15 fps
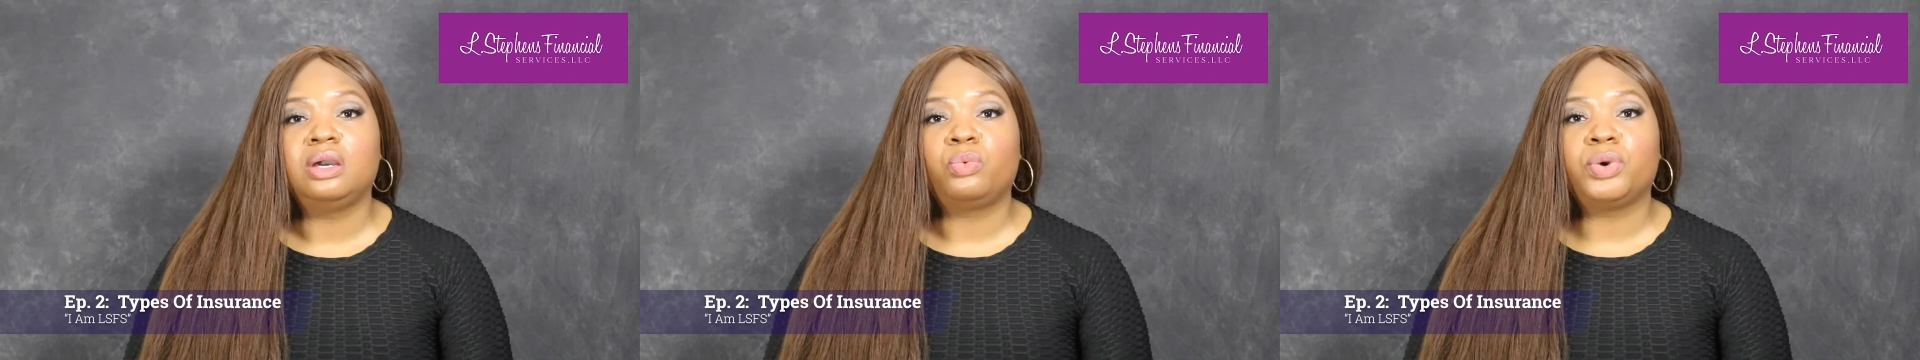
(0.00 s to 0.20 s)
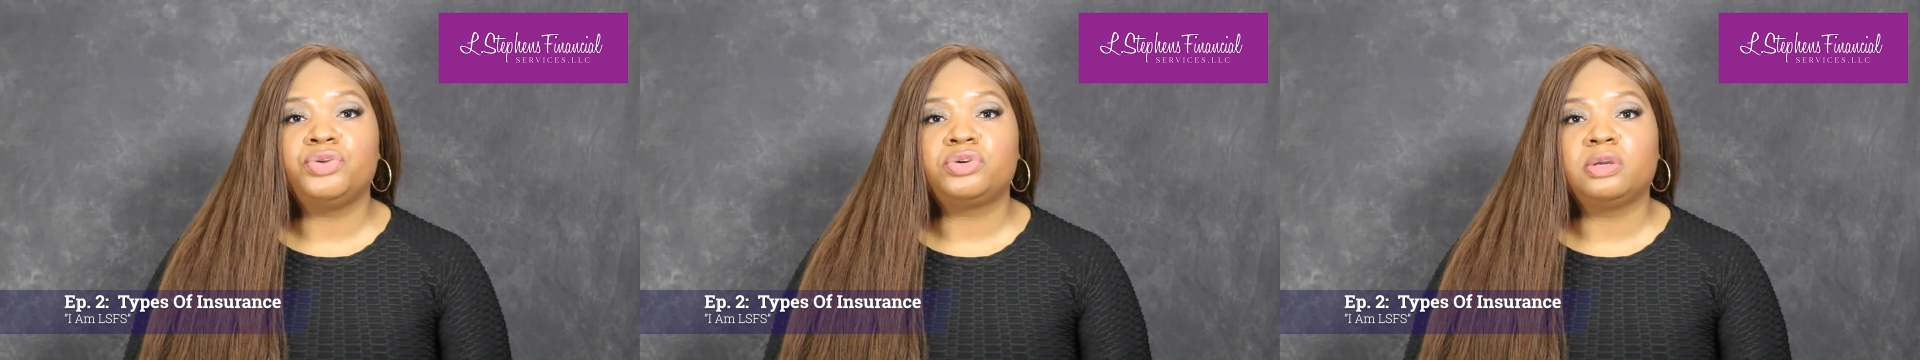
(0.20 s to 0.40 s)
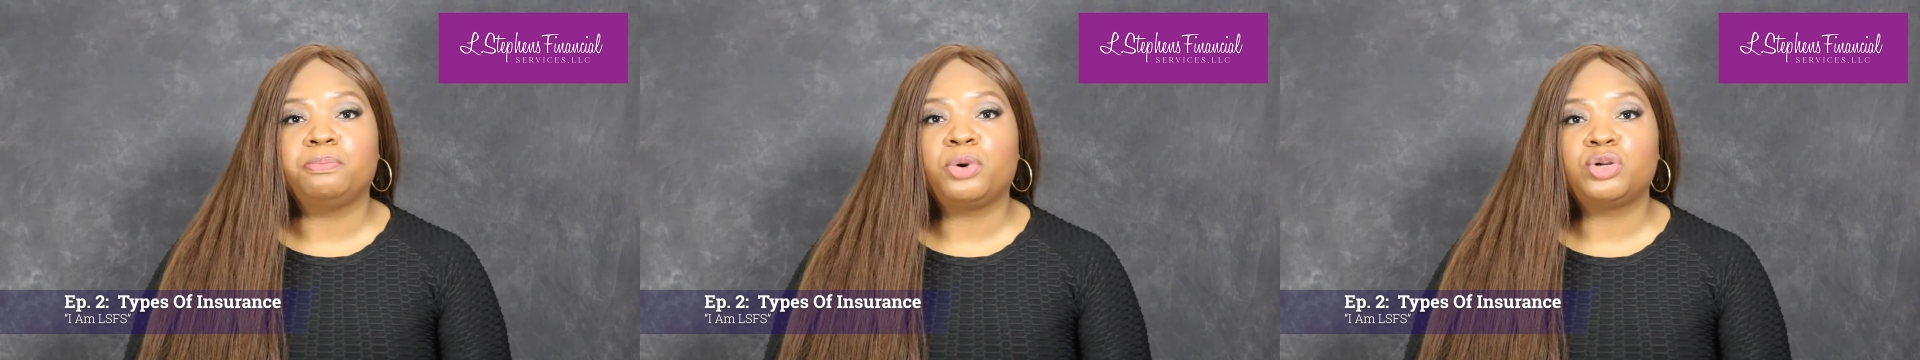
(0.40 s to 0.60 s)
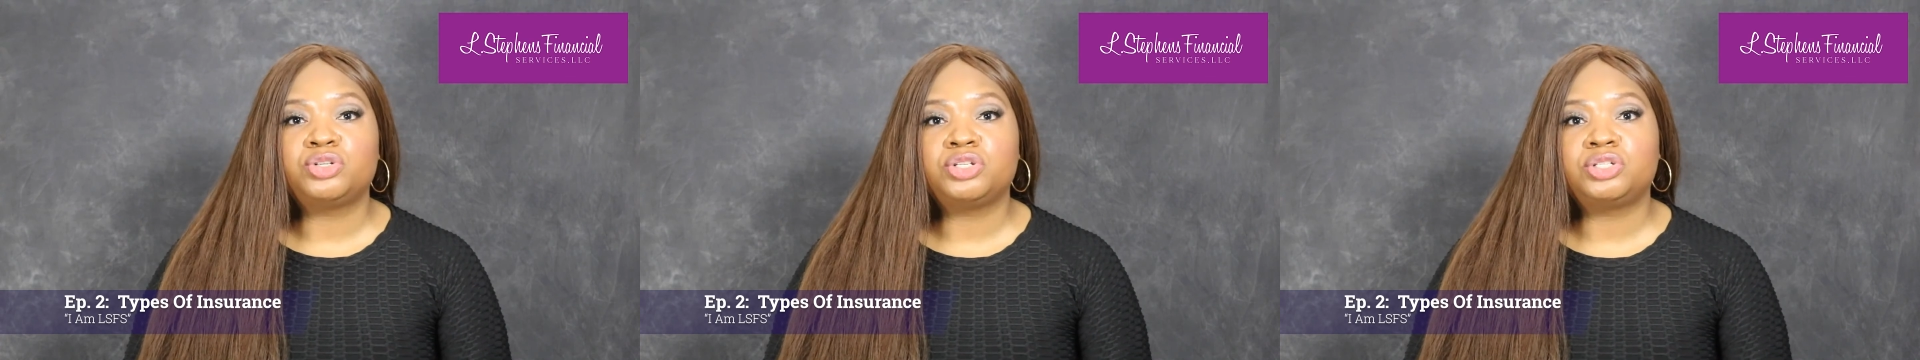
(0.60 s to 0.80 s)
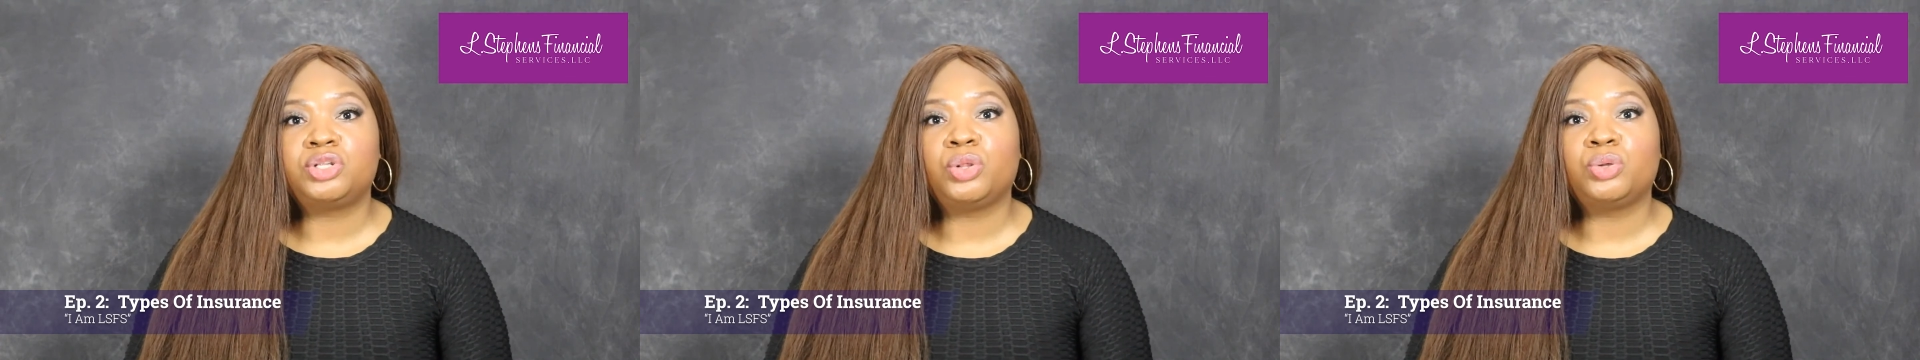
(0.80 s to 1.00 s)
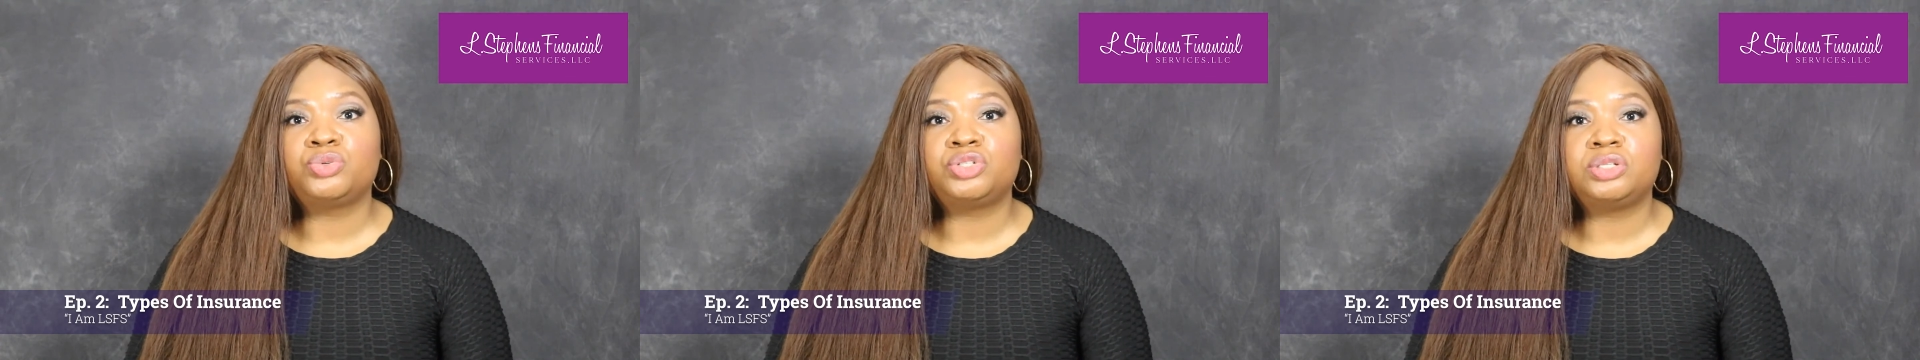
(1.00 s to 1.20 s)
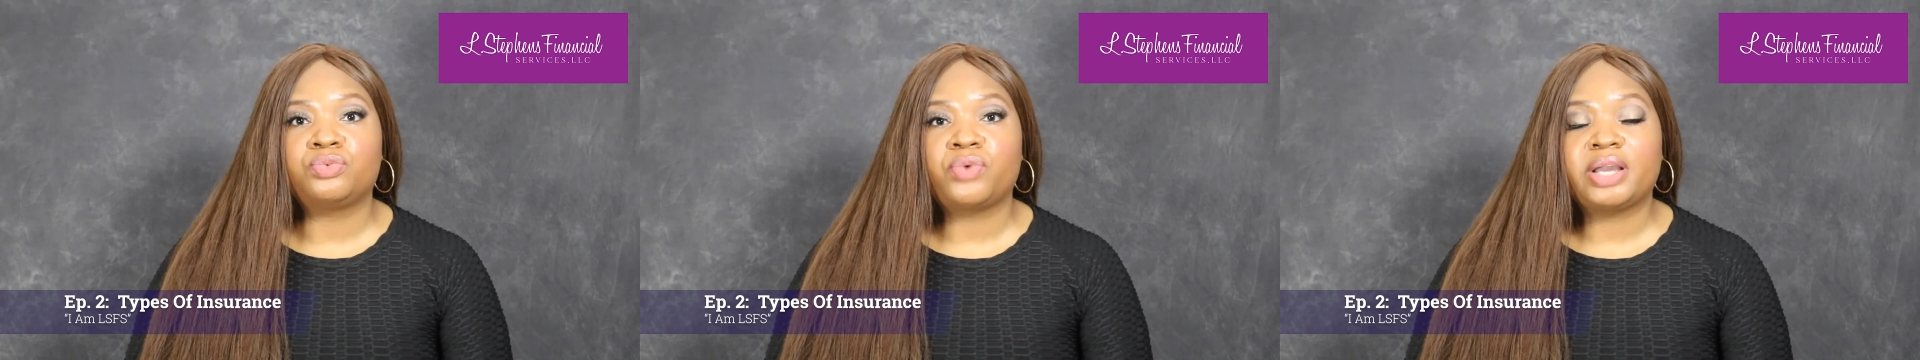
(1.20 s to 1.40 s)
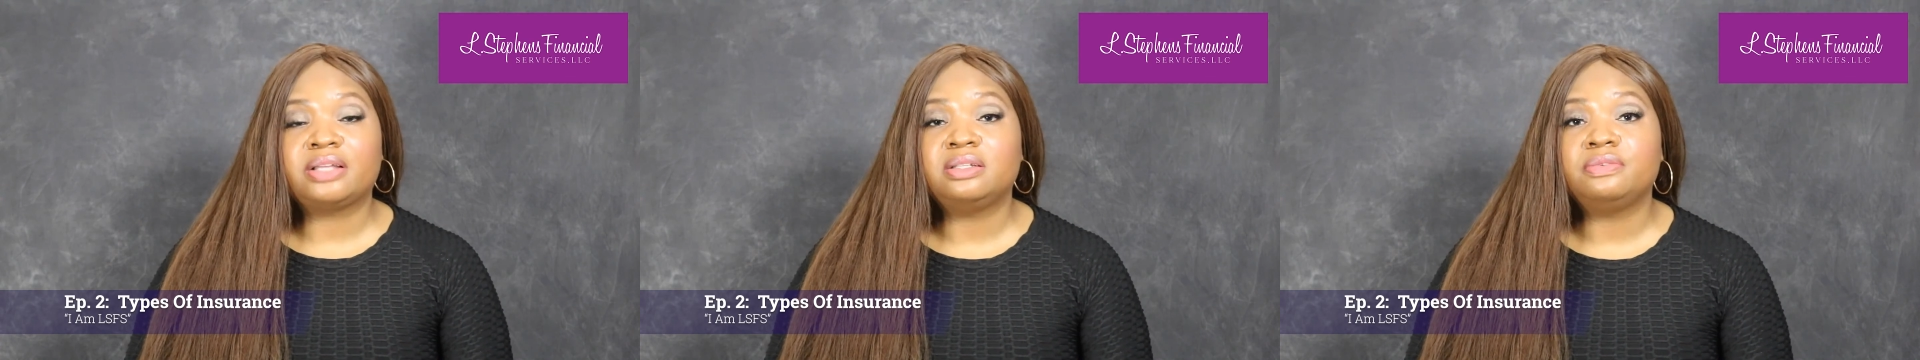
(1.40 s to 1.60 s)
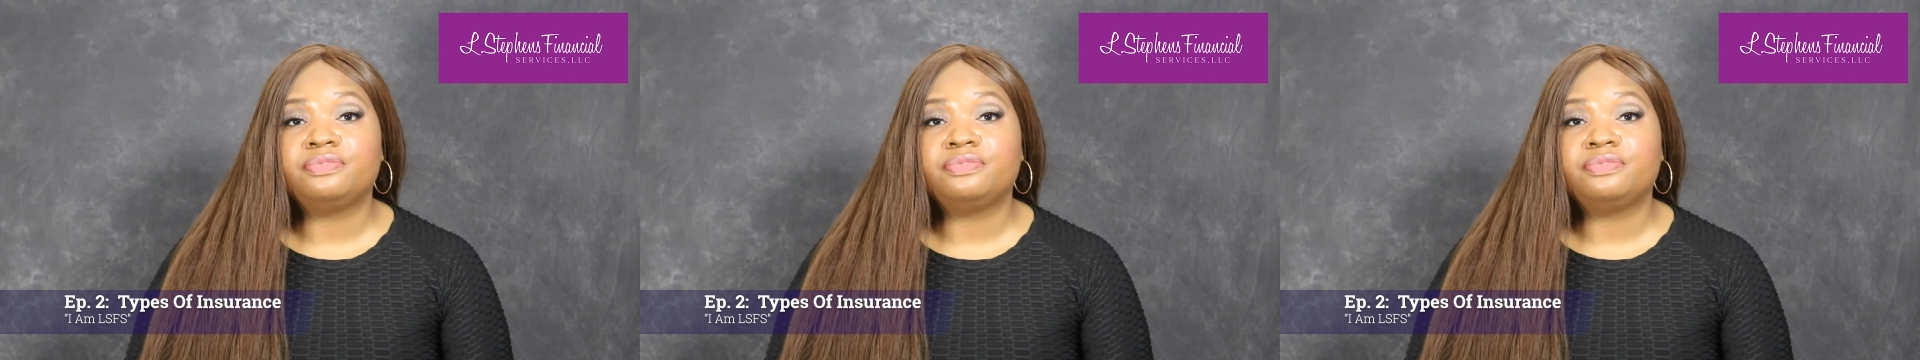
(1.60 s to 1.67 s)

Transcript: where you can purchase those directly